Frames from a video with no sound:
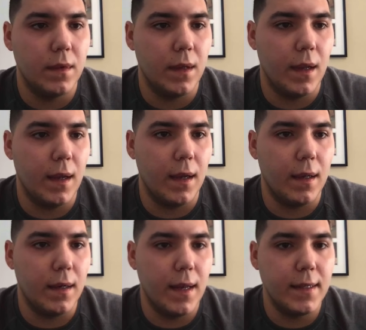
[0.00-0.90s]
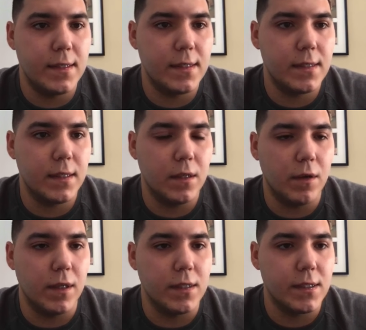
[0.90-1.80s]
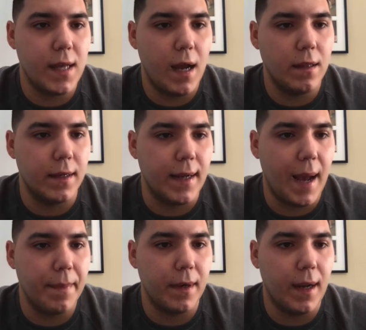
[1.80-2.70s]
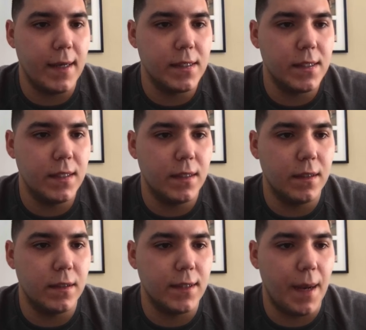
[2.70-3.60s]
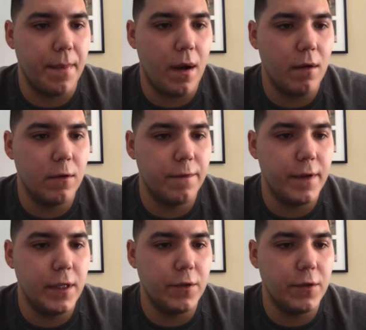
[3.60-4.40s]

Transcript: And let's go to style and capitalize it under typography,